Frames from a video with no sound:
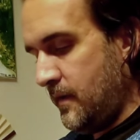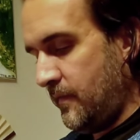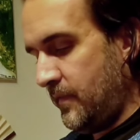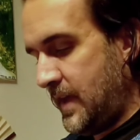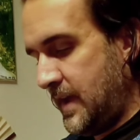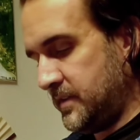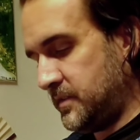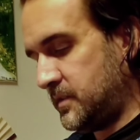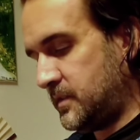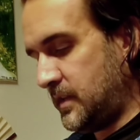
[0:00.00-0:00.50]

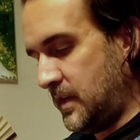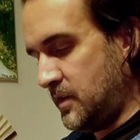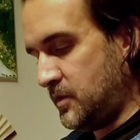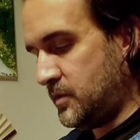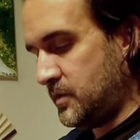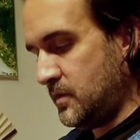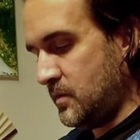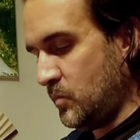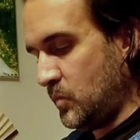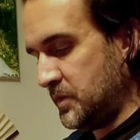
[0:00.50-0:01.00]
That
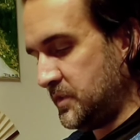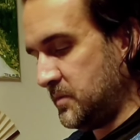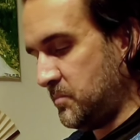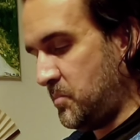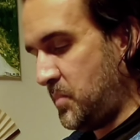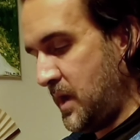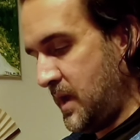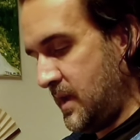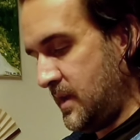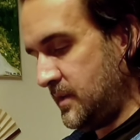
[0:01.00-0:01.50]
station was a
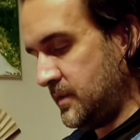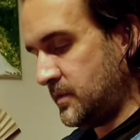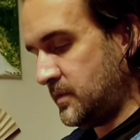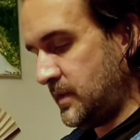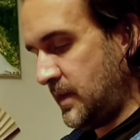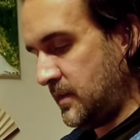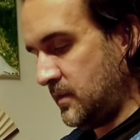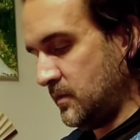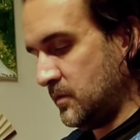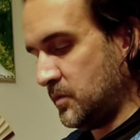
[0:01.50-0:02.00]
bay
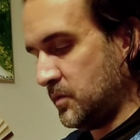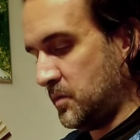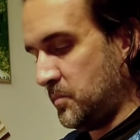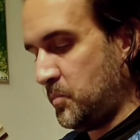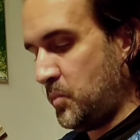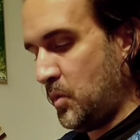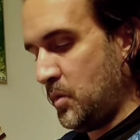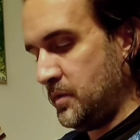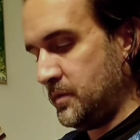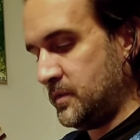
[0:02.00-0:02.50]
set into the
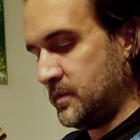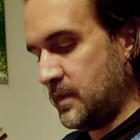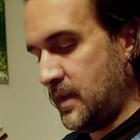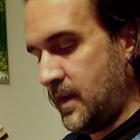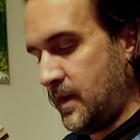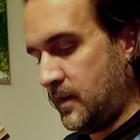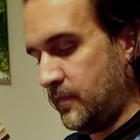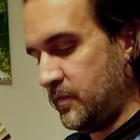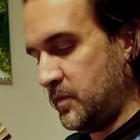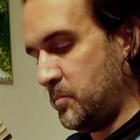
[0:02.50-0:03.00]
port
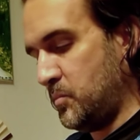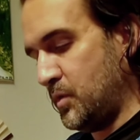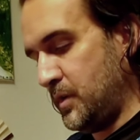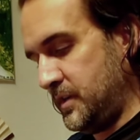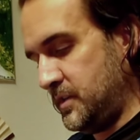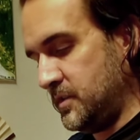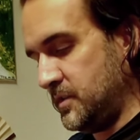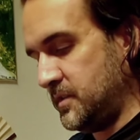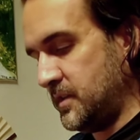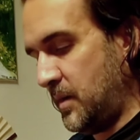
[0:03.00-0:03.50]
side of the
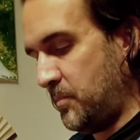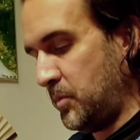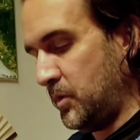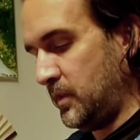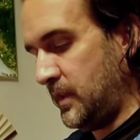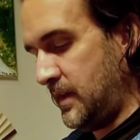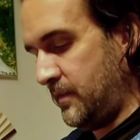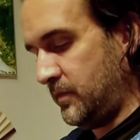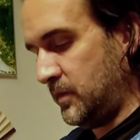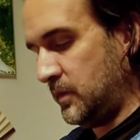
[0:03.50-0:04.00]
bridge's
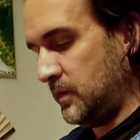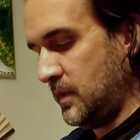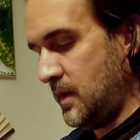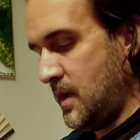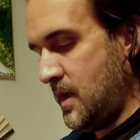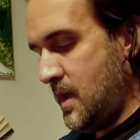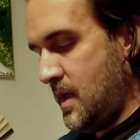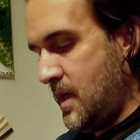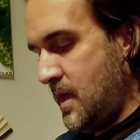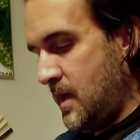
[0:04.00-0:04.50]
upper level,
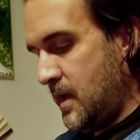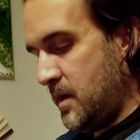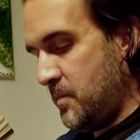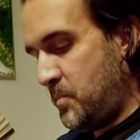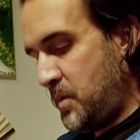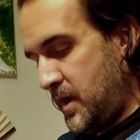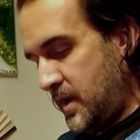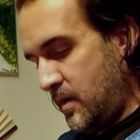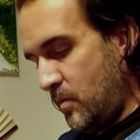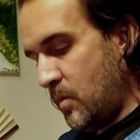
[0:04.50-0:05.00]
a
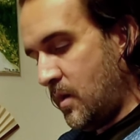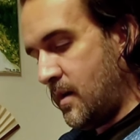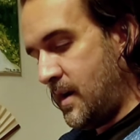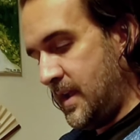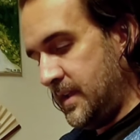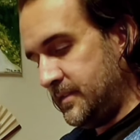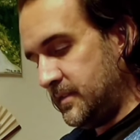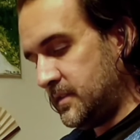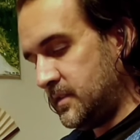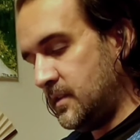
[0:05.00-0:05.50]
bay
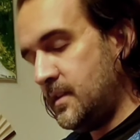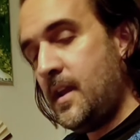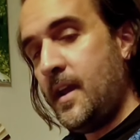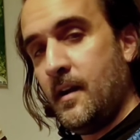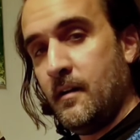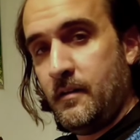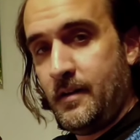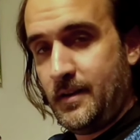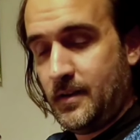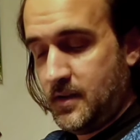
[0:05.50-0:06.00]
where Ensign
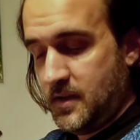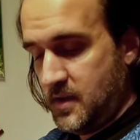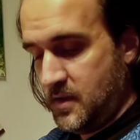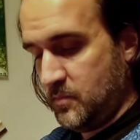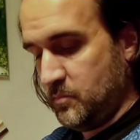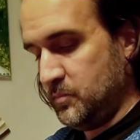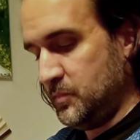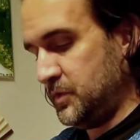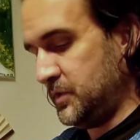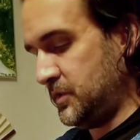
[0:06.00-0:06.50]
Harry
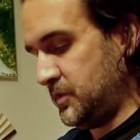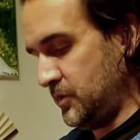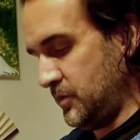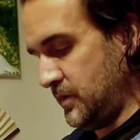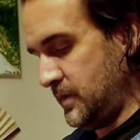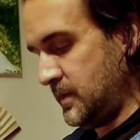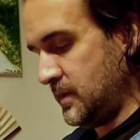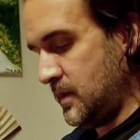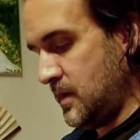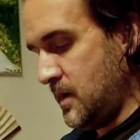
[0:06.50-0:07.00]
Kim
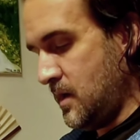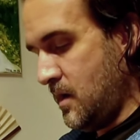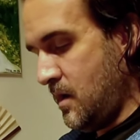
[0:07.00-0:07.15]
stood,